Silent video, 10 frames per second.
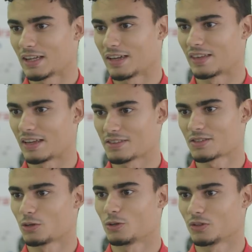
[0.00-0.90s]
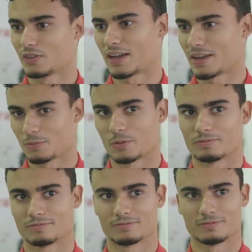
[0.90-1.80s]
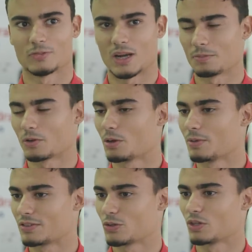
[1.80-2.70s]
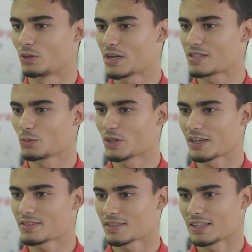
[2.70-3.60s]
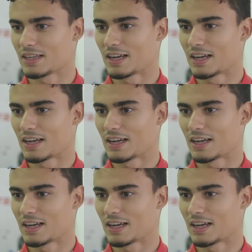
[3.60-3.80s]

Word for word: And then so that I, when I'm coming to the race weekends,